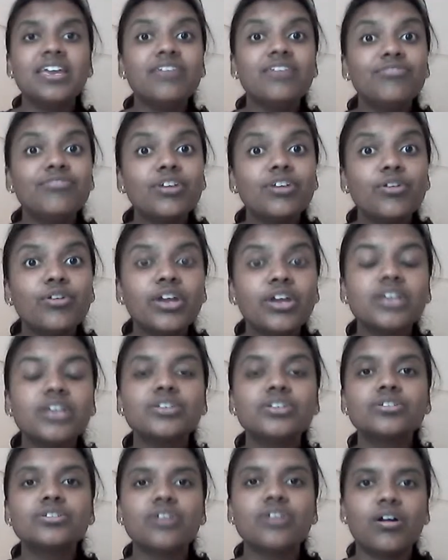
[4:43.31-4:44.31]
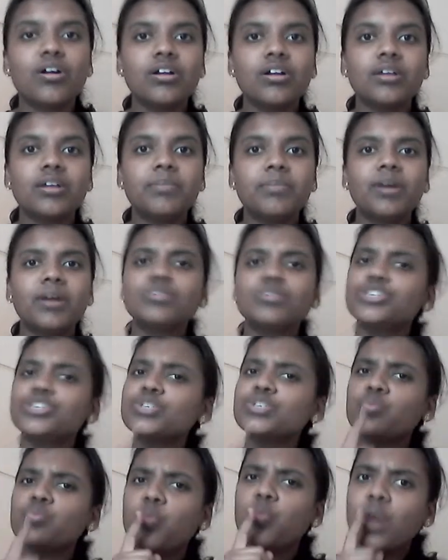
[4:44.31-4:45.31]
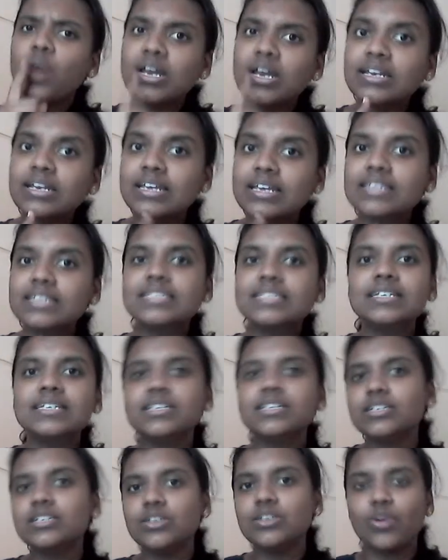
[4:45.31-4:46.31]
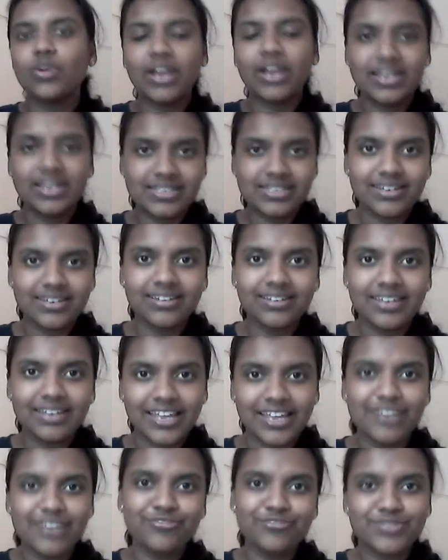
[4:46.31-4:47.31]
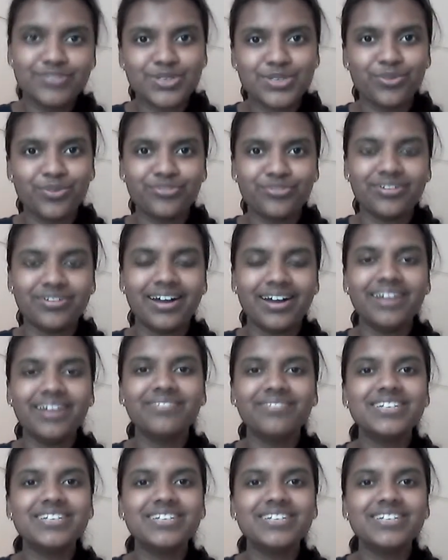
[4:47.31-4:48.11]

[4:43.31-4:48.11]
if you're going to talk about just one incident in your entire life so far,